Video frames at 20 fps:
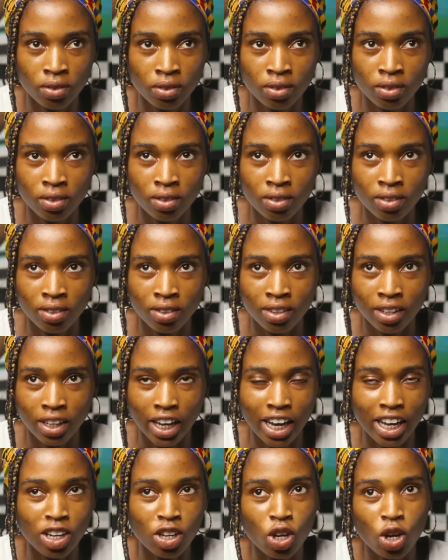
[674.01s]
And
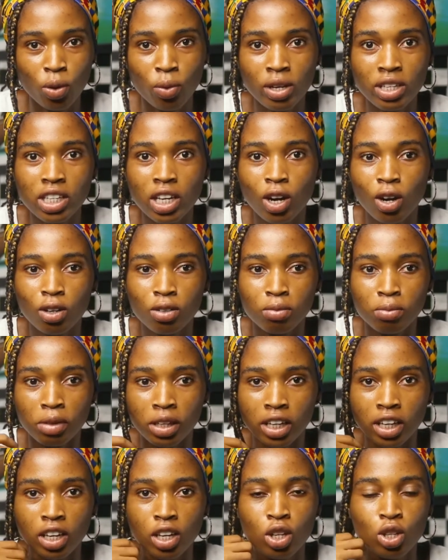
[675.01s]
it always helped
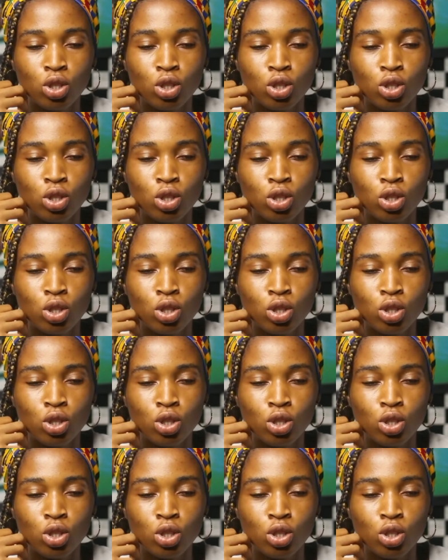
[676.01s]
me.